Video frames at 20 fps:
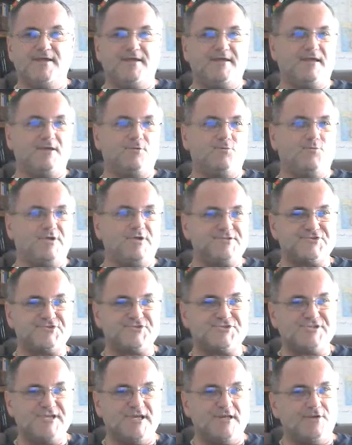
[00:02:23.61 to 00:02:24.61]
And what's
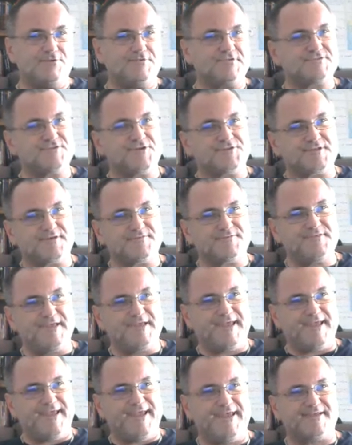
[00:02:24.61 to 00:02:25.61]
shallow is not of
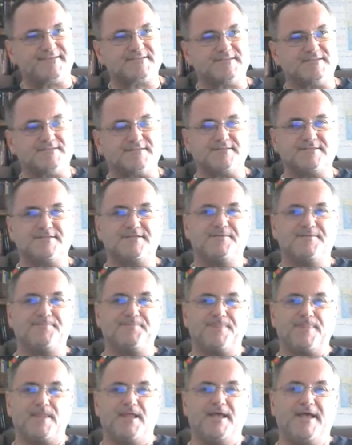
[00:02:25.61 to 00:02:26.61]
the essence.
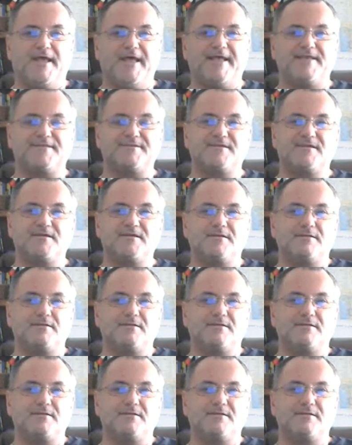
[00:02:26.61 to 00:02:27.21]
And